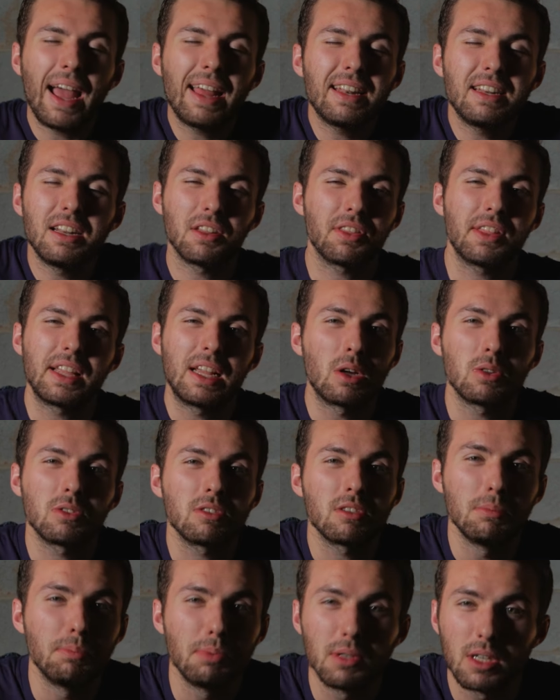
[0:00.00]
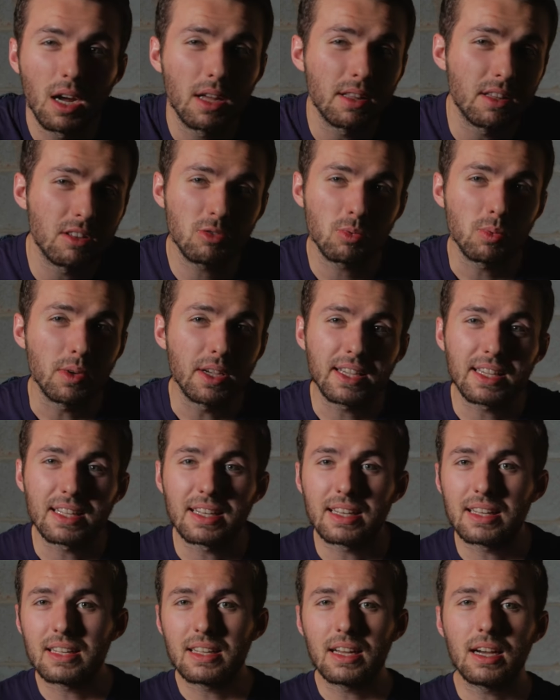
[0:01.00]
had nothing else to put on this week,
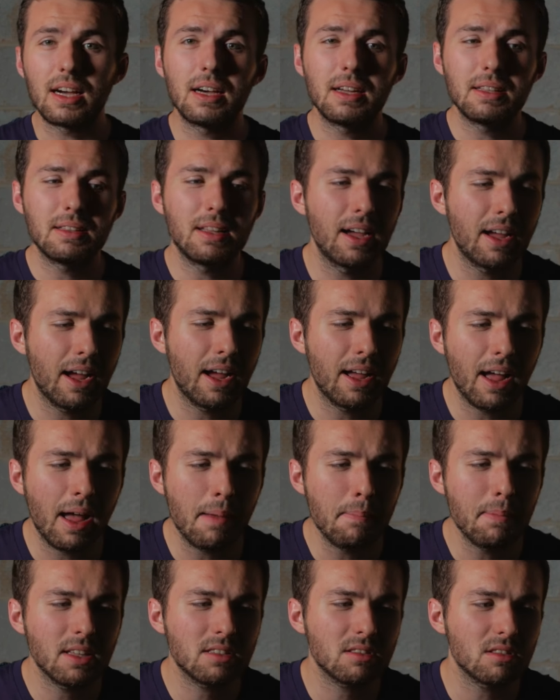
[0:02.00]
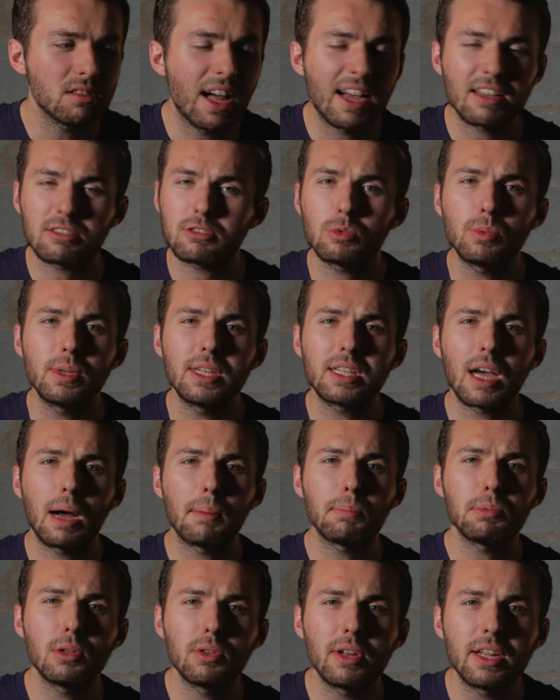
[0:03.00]
and I missed last week
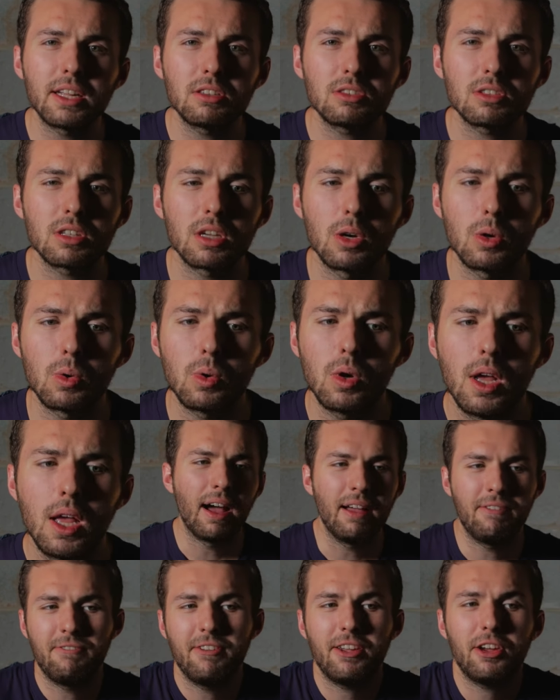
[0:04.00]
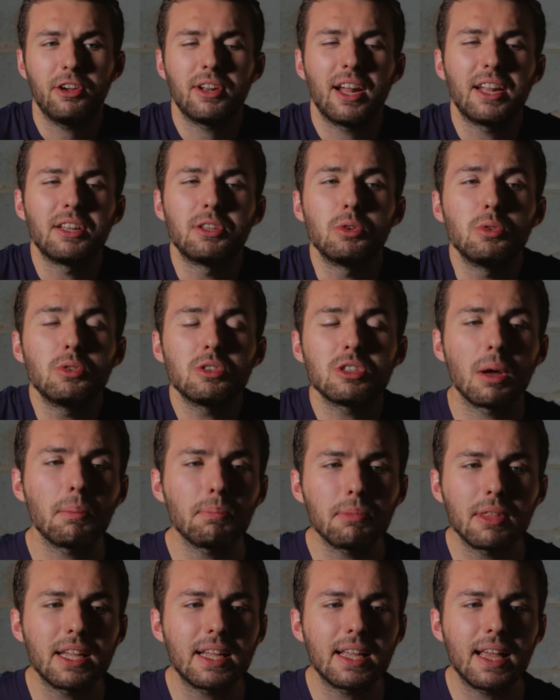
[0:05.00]
uploading, so I figured I'd do
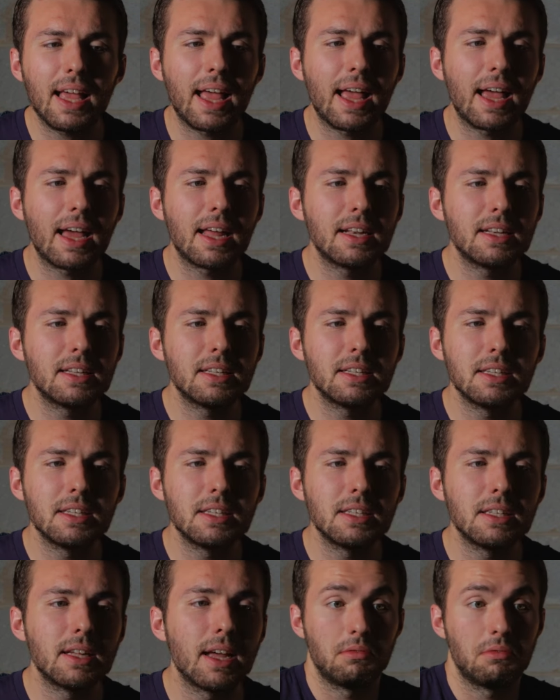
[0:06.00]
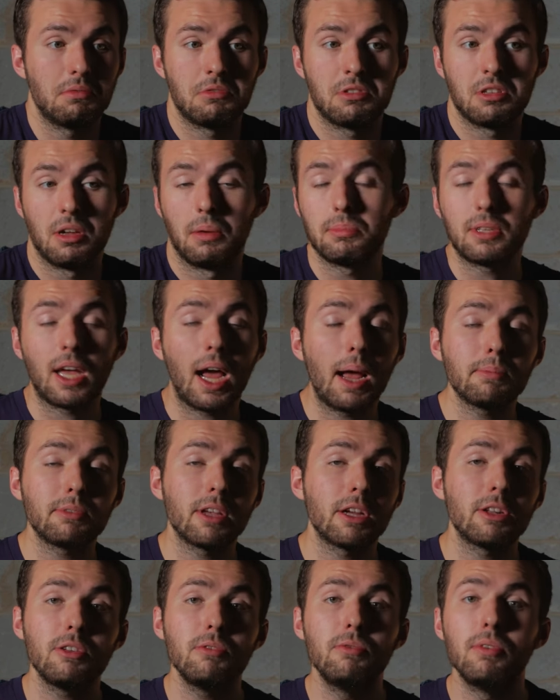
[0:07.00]
something. And sometimes
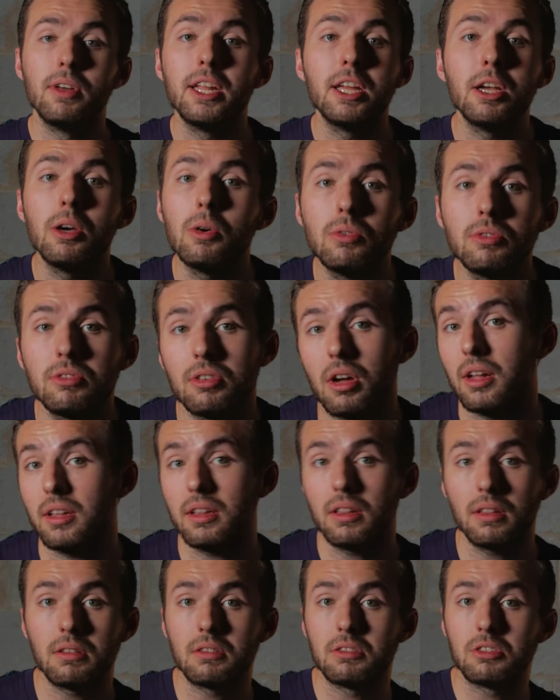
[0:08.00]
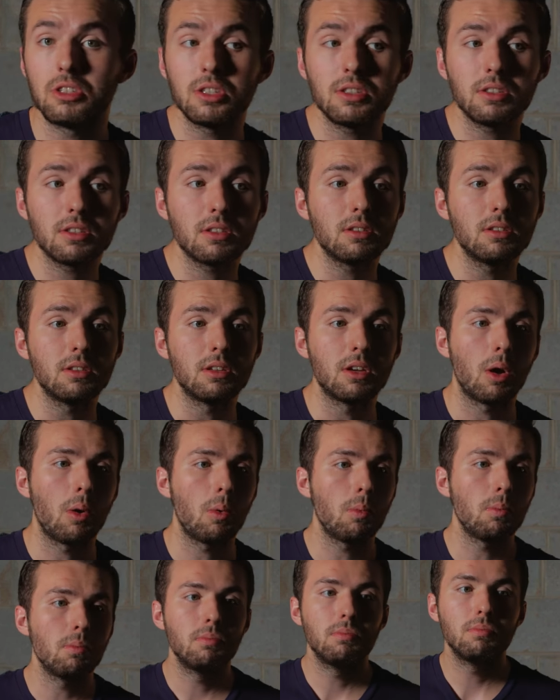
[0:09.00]
I do videos on just, you
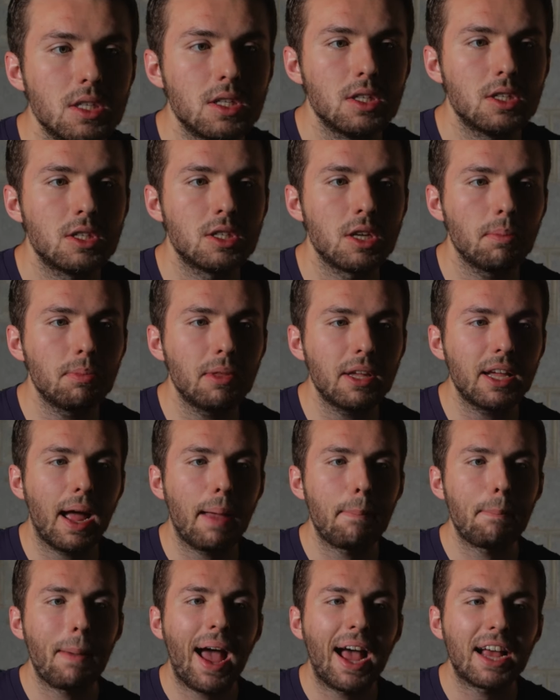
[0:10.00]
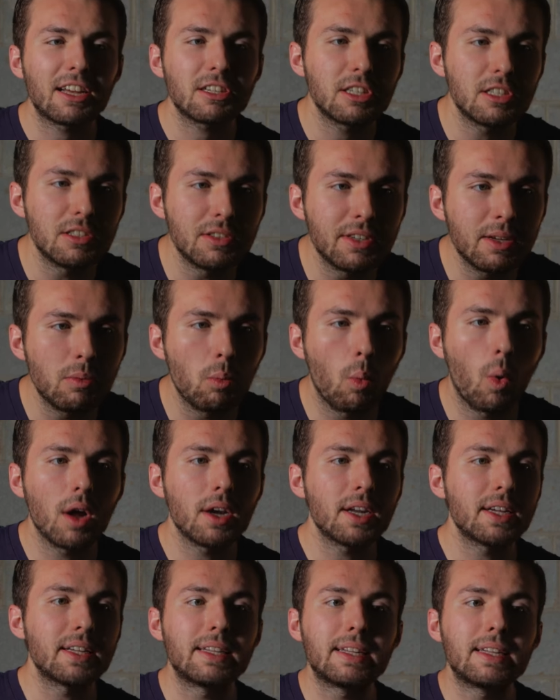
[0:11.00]
know, something I passionately
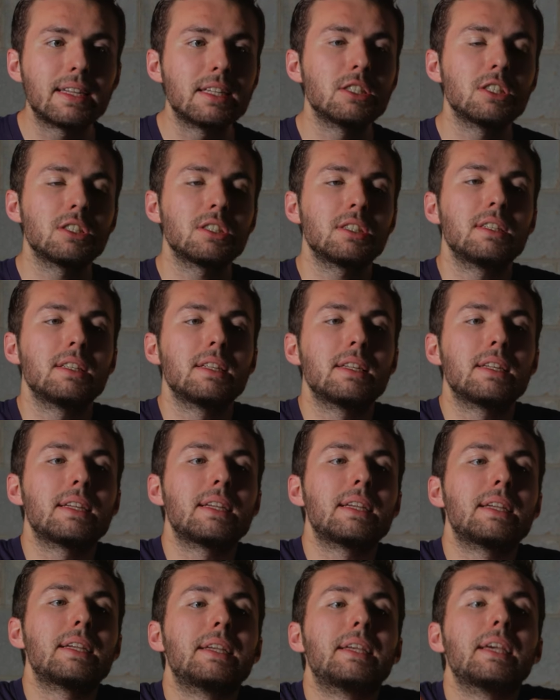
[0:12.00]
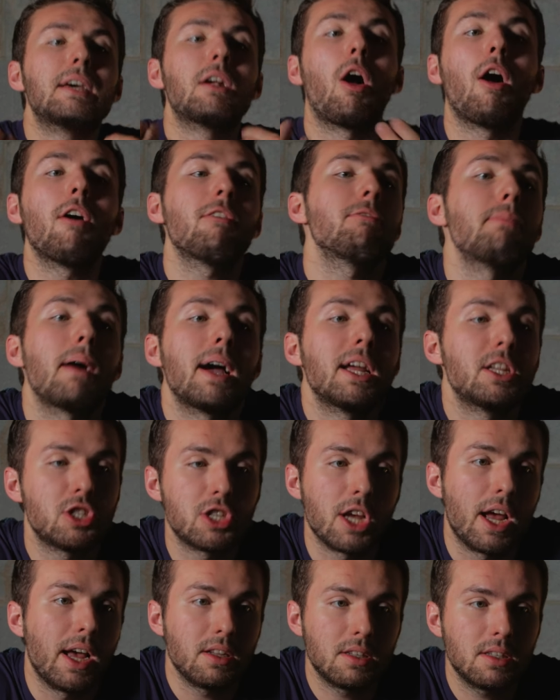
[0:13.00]
want to just get off my
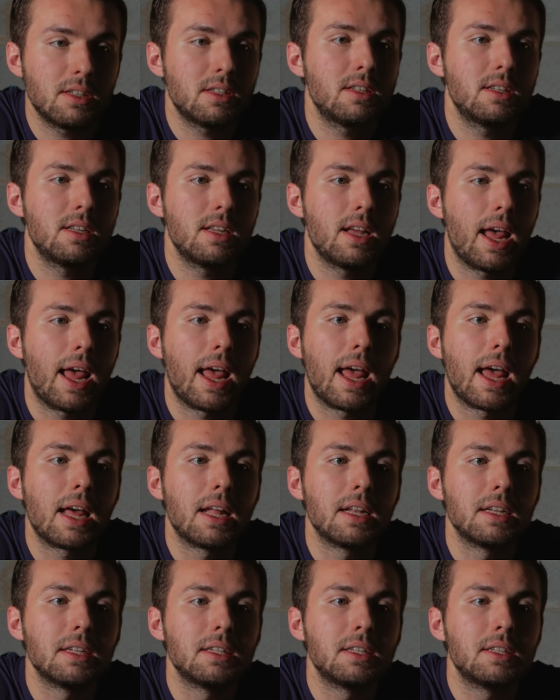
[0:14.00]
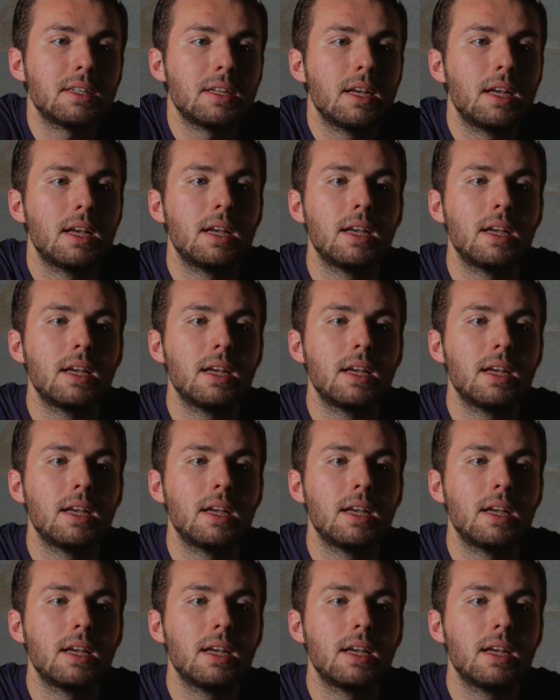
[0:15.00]
chest and